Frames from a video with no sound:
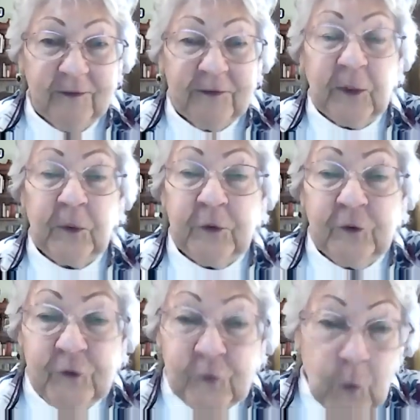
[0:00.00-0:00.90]
So
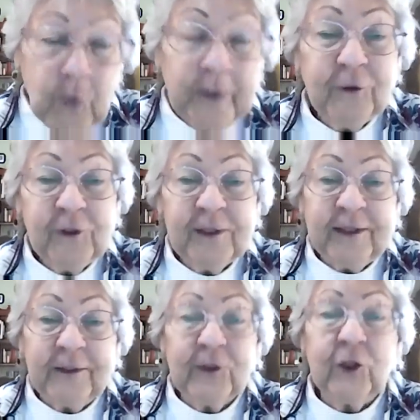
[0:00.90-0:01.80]
the question
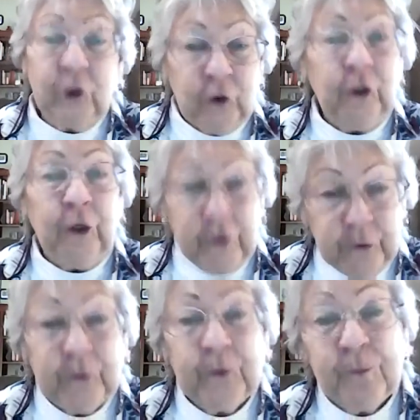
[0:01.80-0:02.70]
is, could
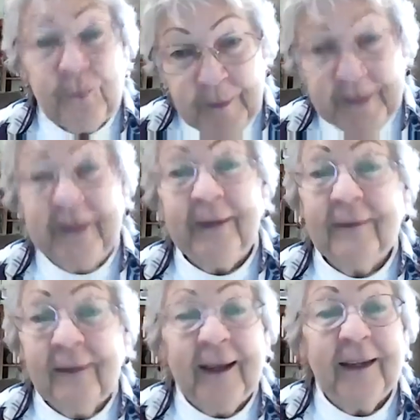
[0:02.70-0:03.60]
you be
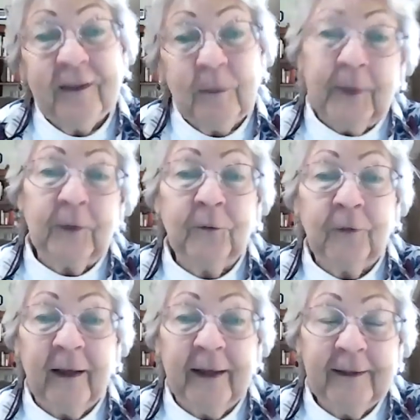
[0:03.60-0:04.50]
like the
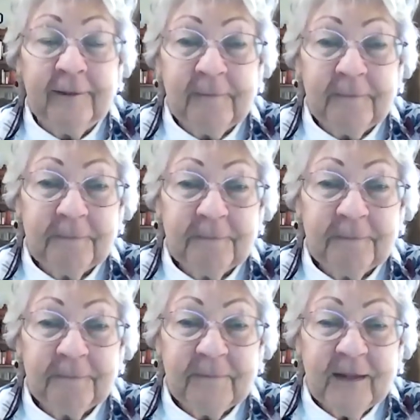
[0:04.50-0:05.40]
butterfly?
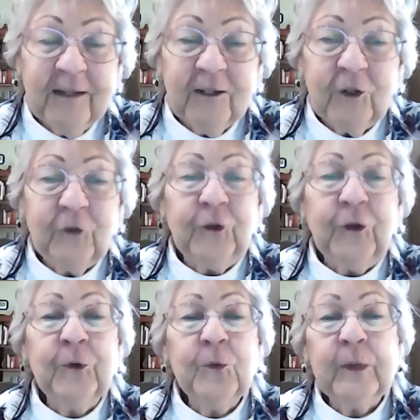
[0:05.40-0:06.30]
Could
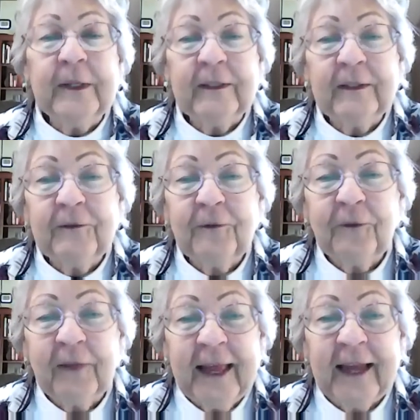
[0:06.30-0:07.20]
you
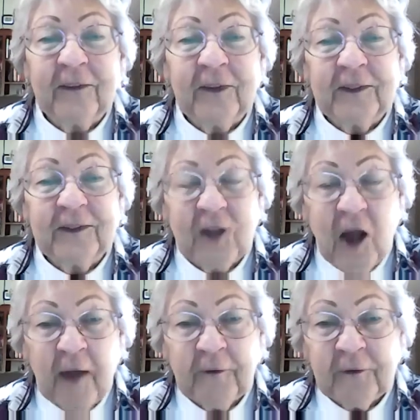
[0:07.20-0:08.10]
reflect the
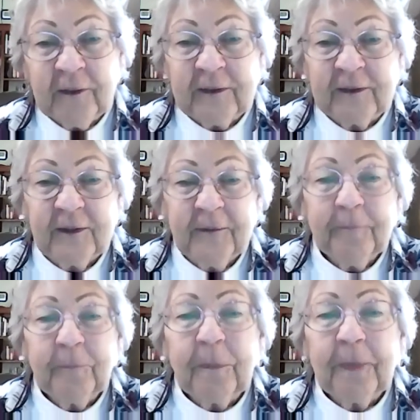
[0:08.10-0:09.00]
softness
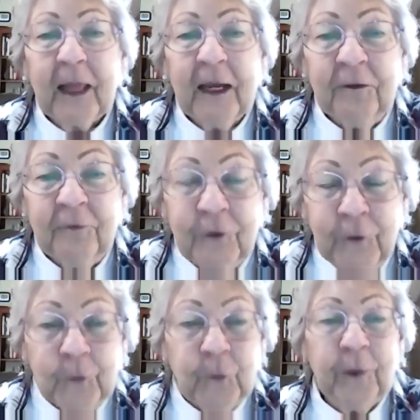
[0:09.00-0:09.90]
of
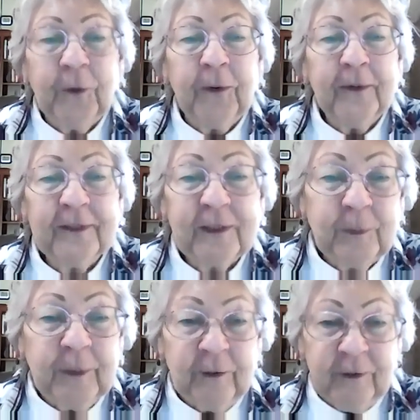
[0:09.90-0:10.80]
your
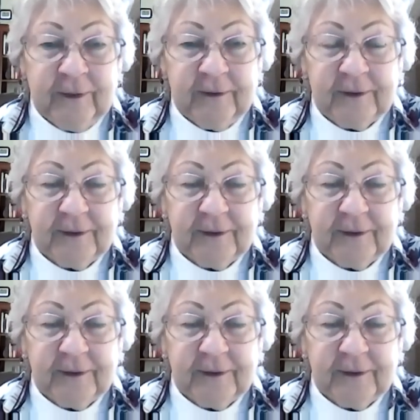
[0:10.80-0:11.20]
spirit,